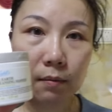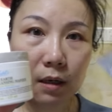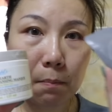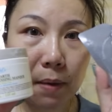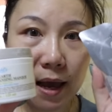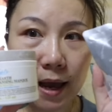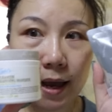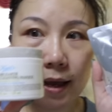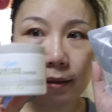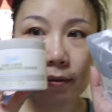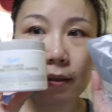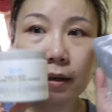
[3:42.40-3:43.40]

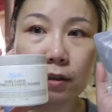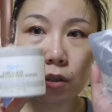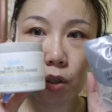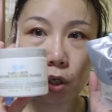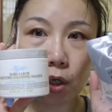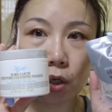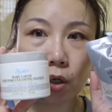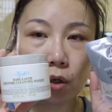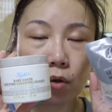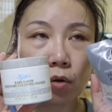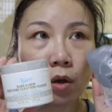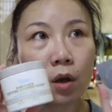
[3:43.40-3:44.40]
Compare this two.